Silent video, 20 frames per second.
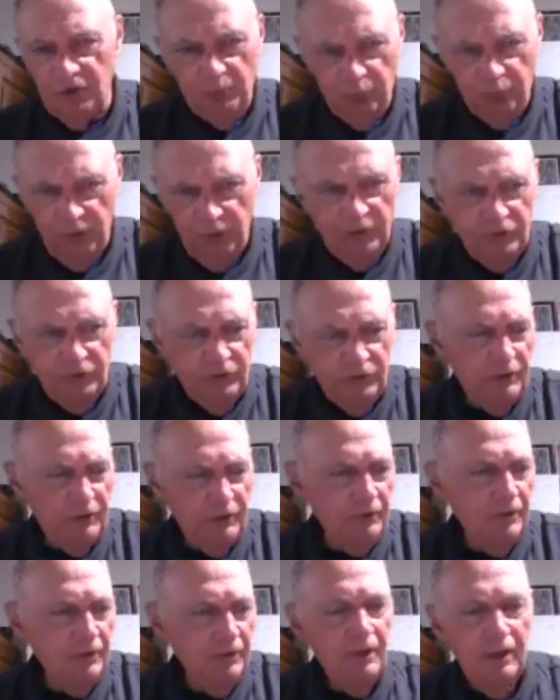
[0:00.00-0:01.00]
bridge,
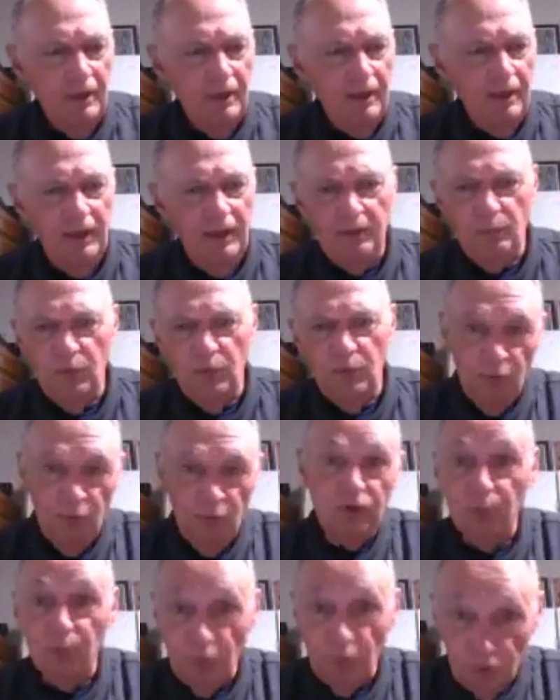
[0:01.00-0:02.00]
and we're
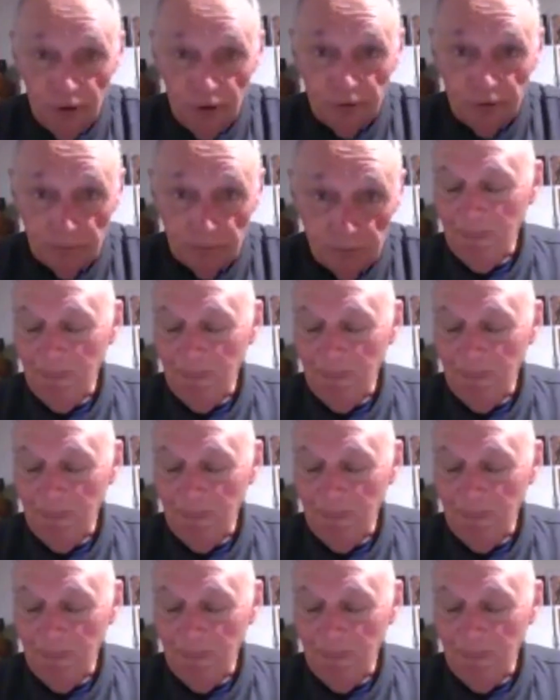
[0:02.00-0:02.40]
going to Brooklyn.